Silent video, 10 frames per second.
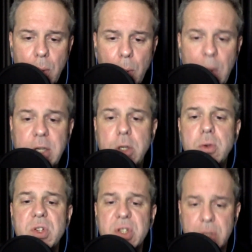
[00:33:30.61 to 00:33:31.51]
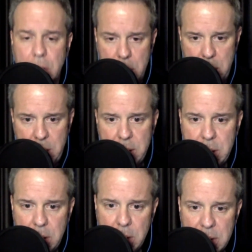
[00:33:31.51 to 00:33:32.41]
when you
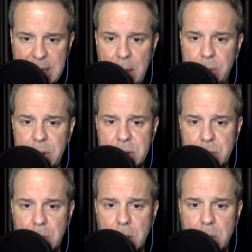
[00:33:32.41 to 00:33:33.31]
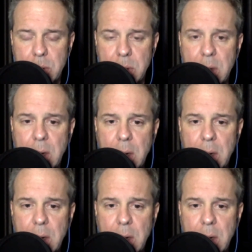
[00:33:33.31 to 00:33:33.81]
started down this road,